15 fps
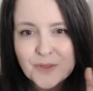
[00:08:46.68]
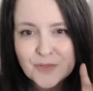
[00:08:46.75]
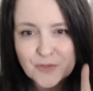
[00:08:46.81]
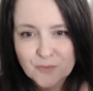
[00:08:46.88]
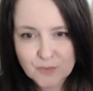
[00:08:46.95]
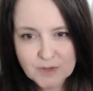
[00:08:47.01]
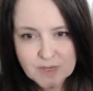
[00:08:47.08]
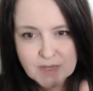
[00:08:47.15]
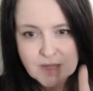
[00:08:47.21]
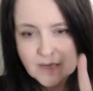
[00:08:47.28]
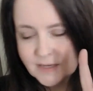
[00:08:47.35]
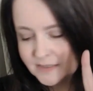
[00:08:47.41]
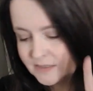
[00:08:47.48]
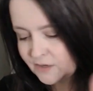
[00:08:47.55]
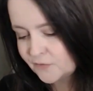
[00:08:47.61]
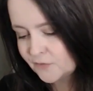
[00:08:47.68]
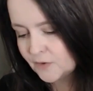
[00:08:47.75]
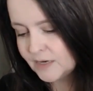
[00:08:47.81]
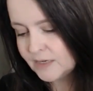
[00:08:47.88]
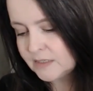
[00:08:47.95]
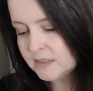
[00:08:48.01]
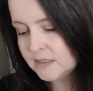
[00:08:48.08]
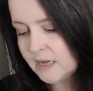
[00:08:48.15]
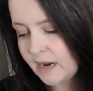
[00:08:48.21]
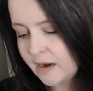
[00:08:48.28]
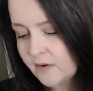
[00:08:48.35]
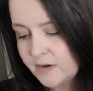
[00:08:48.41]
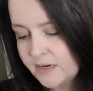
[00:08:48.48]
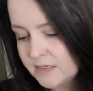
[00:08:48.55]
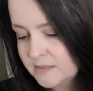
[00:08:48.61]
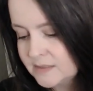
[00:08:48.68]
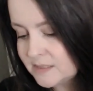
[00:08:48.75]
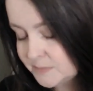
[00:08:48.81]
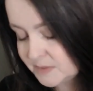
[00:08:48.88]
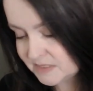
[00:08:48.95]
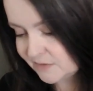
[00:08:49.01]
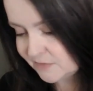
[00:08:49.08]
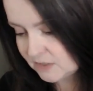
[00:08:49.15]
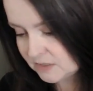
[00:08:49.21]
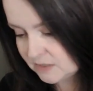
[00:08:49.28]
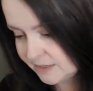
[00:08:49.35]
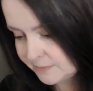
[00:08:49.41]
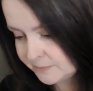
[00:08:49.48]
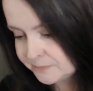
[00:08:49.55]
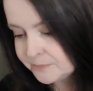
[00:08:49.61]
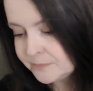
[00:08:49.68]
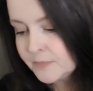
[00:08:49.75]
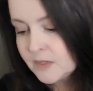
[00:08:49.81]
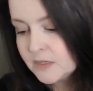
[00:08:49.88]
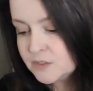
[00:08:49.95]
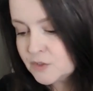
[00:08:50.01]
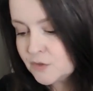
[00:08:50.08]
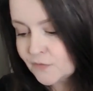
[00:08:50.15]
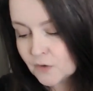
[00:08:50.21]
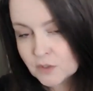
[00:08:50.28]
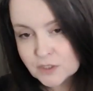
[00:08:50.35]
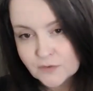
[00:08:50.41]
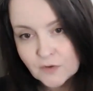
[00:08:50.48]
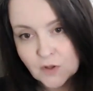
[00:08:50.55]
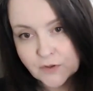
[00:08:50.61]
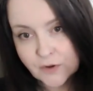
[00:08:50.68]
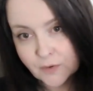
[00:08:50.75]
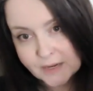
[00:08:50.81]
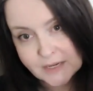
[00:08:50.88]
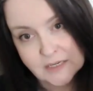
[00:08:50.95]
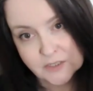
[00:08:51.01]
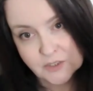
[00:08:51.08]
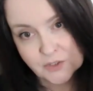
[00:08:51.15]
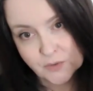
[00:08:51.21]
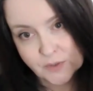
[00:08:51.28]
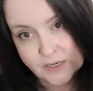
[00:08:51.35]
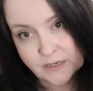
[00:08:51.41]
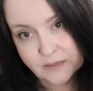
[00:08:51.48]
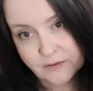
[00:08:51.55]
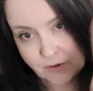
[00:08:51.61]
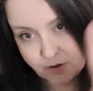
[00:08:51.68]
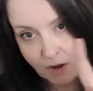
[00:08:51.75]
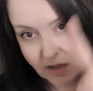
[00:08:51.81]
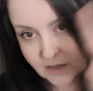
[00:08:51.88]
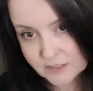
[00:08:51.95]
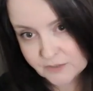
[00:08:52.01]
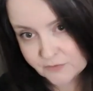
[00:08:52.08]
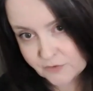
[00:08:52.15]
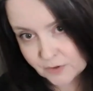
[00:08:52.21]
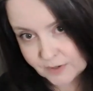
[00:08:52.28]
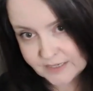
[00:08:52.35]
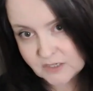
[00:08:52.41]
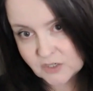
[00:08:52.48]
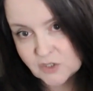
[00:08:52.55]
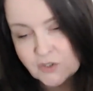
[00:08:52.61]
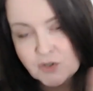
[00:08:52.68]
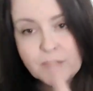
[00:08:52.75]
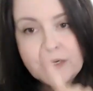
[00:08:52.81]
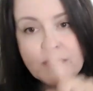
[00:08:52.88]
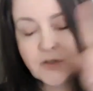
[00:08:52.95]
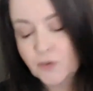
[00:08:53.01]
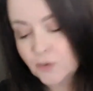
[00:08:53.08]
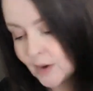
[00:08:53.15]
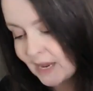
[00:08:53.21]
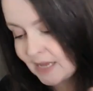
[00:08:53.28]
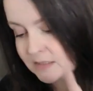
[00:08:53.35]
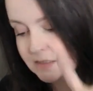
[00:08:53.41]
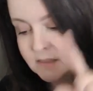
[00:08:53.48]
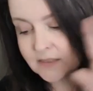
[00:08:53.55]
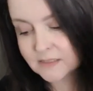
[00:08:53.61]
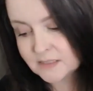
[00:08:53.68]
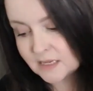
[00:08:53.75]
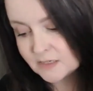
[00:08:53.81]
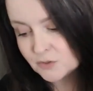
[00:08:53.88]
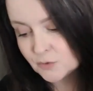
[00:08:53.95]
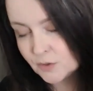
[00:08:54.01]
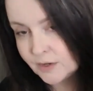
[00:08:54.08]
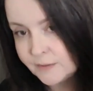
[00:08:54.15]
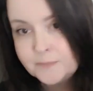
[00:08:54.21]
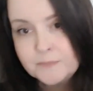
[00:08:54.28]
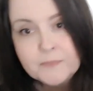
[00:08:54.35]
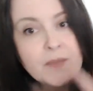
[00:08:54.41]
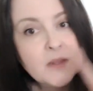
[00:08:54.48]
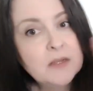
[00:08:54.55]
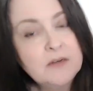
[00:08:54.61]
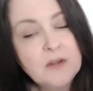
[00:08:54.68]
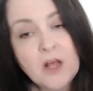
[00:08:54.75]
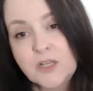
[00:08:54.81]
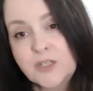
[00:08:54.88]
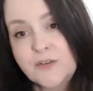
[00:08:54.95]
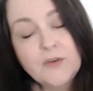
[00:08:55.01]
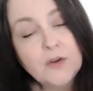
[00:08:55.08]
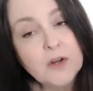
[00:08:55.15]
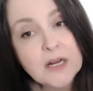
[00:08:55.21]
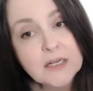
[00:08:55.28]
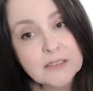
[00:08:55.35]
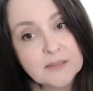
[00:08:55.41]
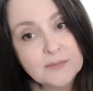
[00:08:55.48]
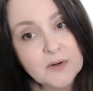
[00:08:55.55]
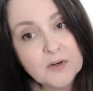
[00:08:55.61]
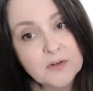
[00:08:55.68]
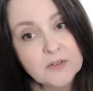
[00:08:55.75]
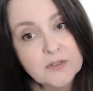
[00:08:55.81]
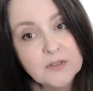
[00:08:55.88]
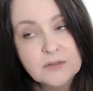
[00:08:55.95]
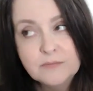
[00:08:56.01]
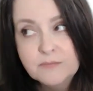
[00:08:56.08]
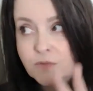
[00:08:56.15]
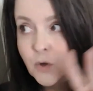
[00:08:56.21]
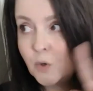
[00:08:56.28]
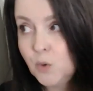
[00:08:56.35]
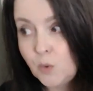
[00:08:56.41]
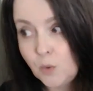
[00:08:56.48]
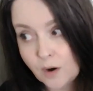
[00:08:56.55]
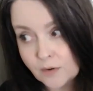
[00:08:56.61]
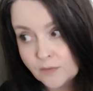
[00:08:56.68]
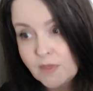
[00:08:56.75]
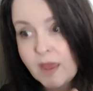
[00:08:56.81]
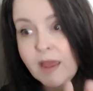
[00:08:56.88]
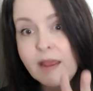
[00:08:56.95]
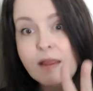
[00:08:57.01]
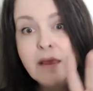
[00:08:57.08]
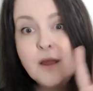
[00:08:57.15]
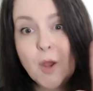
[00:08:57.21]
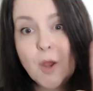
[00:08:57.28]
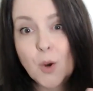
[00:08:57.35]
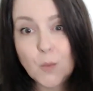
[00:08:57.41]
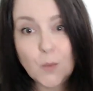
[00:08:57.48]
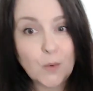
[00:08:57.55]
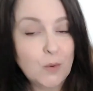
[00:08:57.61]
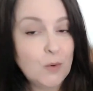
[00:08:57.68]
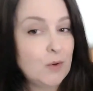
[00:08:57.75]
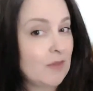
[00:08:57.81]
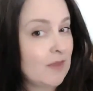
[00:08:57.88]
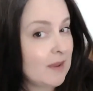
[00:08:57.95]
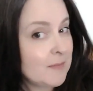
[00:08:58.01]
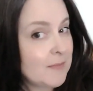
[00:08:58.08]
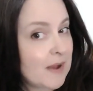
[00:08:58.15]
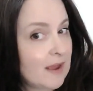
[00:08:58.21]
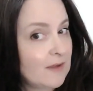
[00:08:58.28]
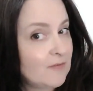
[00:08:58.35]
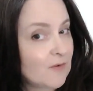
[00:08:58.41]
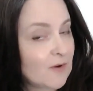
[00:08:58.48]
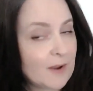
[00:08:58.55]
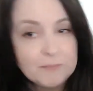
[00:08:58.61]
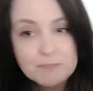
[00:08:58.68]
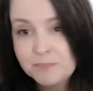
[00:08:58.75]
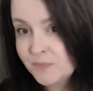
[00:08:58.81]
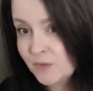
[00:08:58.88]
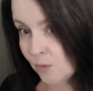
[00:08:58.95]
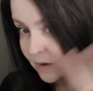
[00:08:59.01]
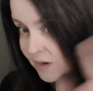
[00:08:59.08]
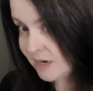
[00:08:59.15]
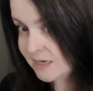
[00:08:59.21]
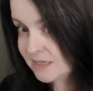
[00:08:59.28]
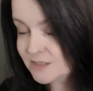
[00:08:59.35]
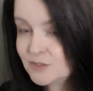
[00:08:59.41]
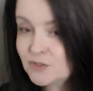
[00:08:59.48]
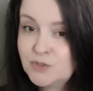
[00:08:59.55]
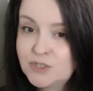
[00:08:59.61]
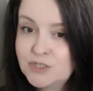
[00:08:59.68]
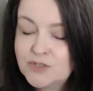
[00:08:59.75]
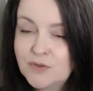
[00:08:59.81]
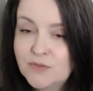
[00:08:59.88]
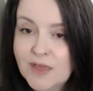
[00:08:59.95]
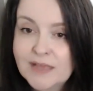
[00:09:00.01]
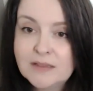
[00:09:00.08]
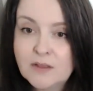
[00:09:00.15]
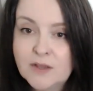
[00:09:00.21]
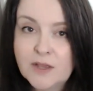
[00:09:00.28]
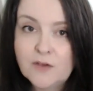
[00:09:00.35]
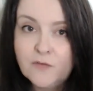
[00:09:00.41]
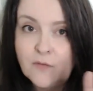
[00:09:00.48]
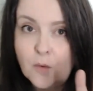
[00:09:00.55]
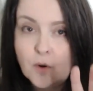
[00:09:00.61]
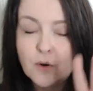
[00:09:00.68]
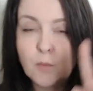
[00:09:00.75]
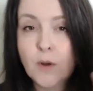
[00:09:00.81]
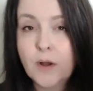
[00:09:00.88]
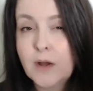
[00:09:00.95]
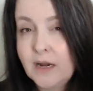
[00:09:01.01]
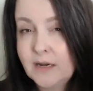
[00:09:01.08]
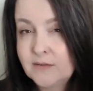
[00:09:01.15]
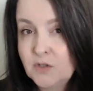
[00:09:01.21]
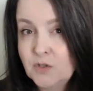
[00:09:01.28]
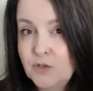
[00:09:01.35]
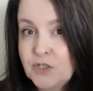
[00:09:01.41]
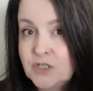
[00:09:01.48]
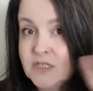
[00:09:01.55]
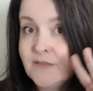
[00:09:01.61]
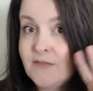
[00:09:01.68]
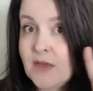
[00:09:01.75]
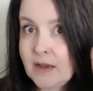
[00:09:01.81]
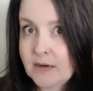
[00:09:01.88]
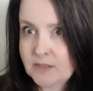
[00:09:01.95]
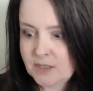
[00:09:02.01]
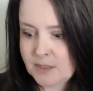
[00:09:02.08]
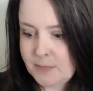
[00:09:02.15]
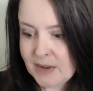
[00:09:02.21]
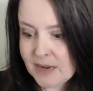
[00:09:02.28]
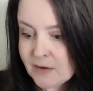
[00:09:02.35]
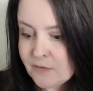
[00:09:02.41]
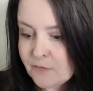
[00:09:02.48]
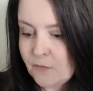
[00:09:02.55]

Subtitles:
three different areas specifically. So first of all, your industry, knowledge of your industry, trends, etc., knowledge of your customers, who are they? Who do they buy from? What kind of solutions are they looking for? What kind of solutions have they actually paid